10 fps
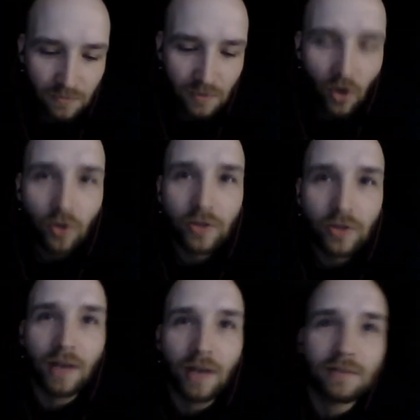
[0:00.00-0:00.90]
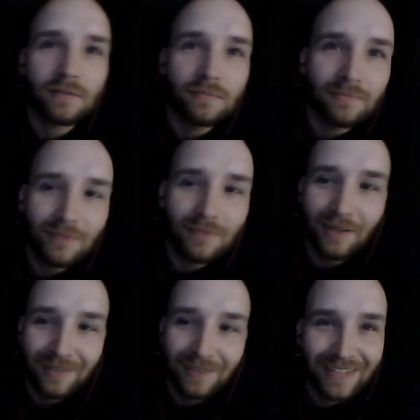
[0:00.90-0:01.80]
all you guys.
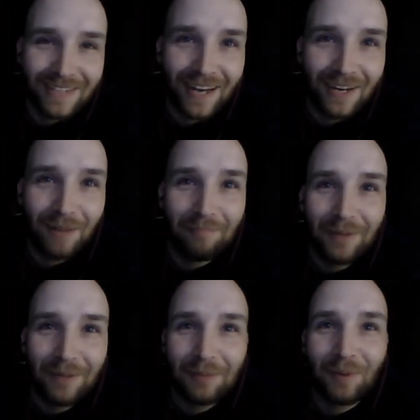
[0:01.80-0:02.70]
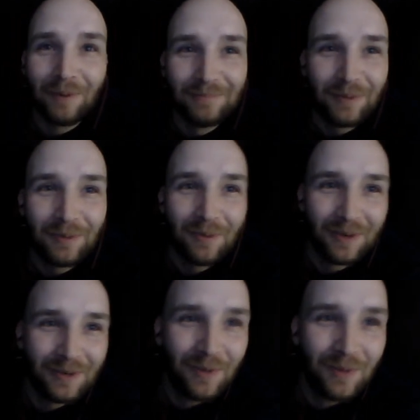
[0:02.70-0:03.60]
You guys can't come anymore.
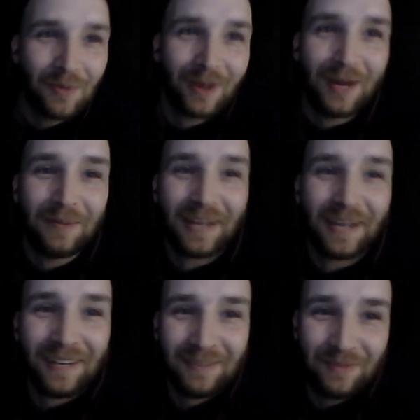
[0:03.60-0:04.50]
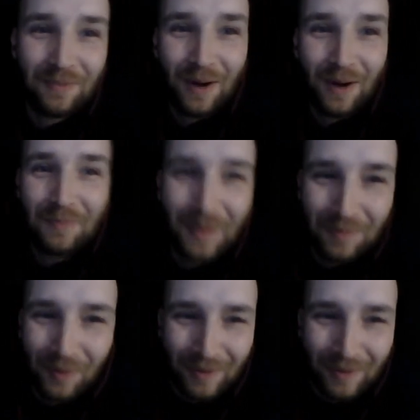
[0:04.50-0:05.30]
No more coming from brown people.